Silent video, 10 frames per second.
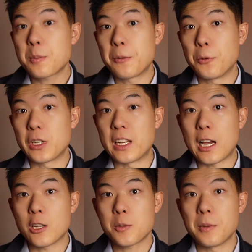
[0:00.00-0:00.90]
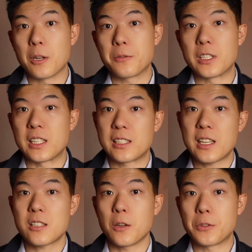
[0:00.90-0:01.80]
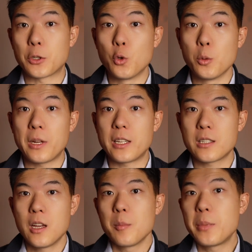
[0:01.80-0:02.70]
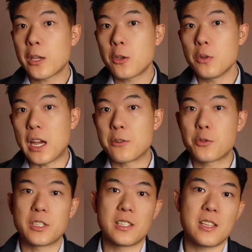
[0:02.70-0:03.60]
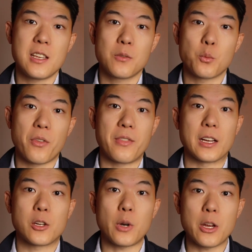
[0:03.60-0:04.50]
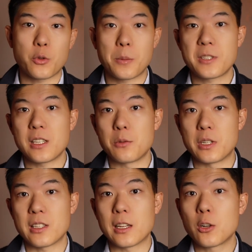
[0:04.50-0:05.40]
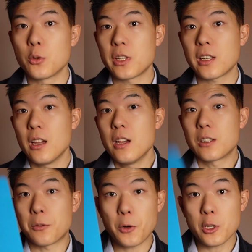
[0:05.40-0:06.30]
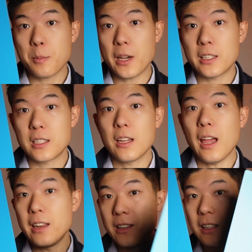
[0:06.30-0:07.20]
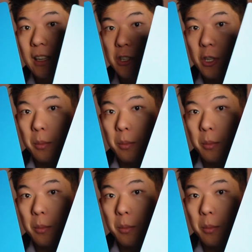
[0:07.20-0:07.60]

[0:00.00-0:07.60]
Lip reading: before the announcement of the success of the cool plate, BQ entered the scene with their CryoGrip series, including the Frostbite and the Glacier